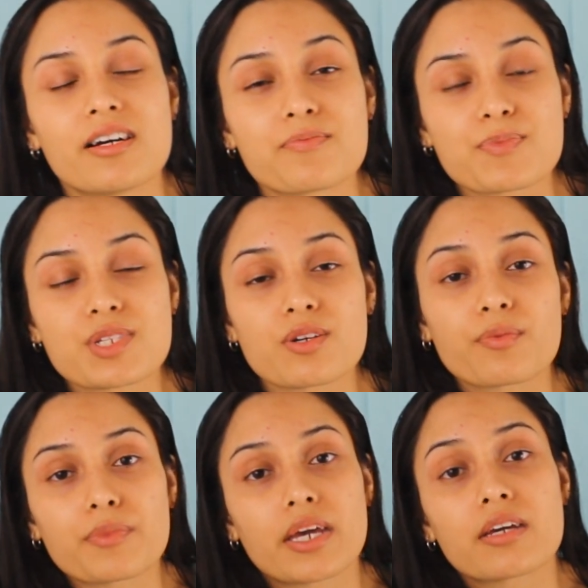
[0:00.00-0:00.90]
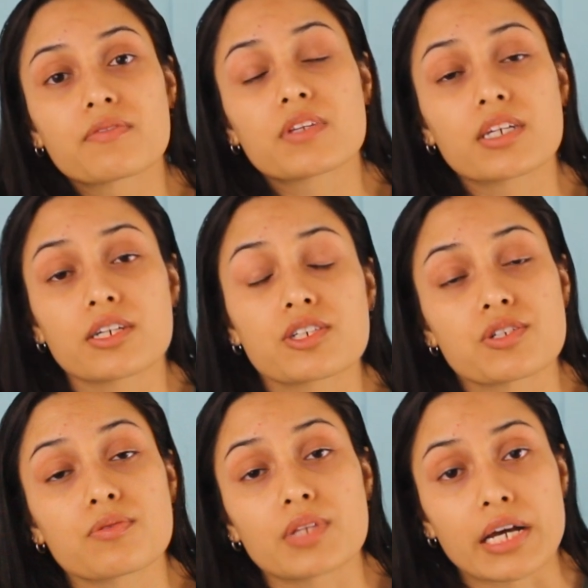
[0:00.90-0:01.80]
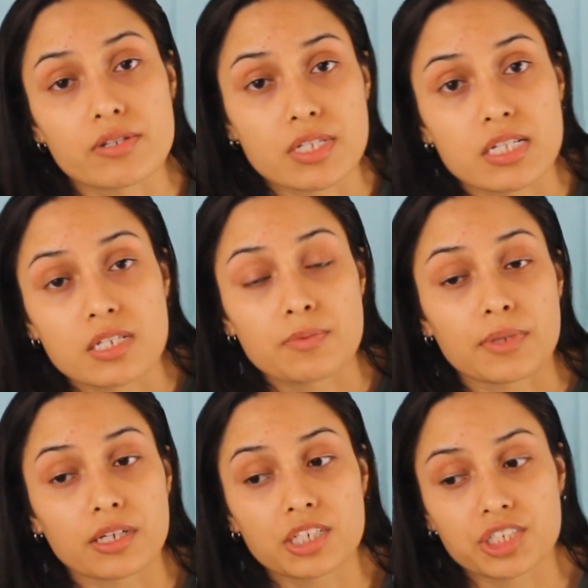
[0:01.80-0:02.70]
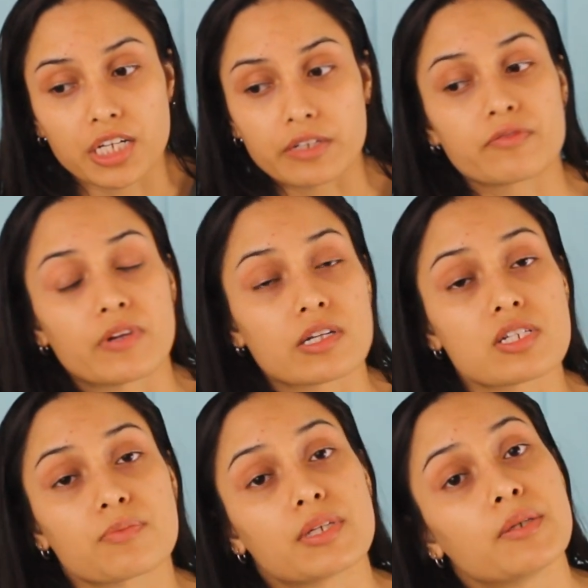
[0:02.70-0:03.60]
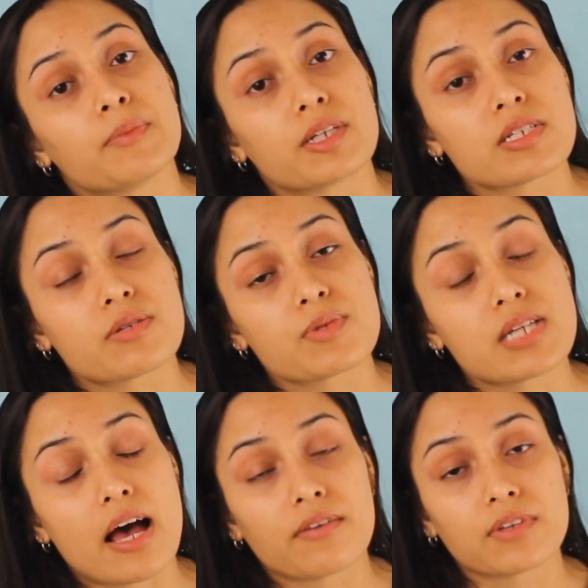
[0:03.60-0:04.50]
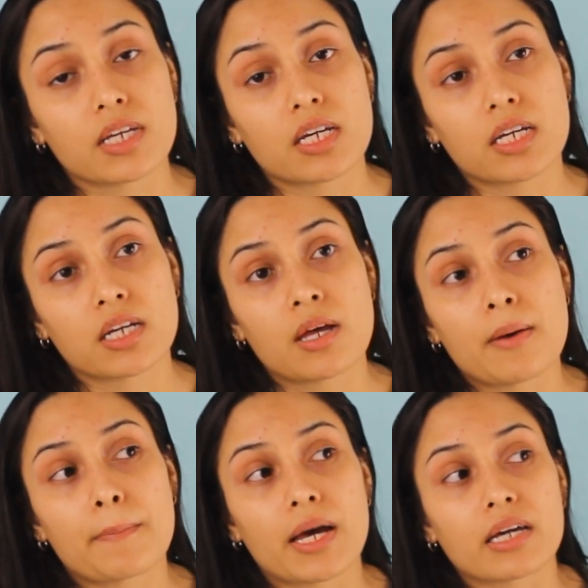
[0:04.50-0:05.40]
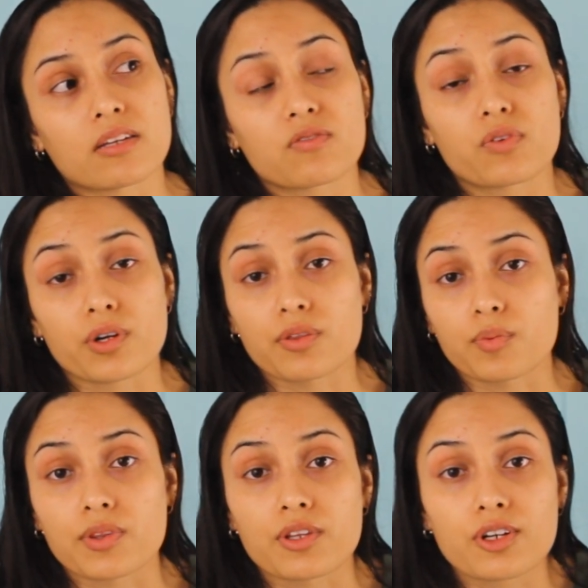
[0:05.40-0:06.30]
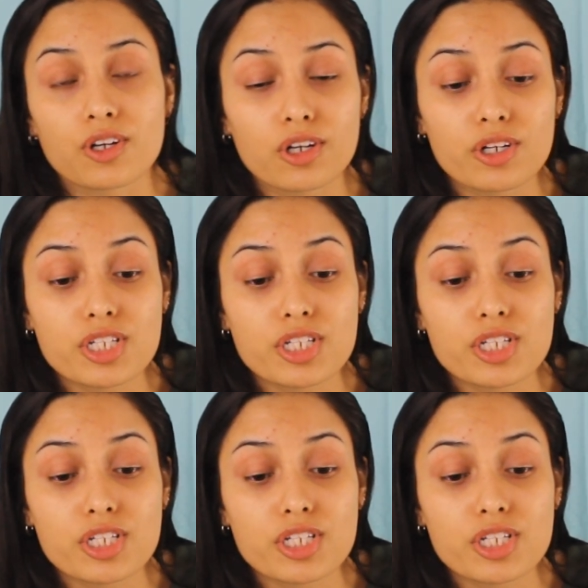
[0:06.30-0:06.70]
So May of the year 2000, Mary Jane found some emails he was having back and forth with a girl,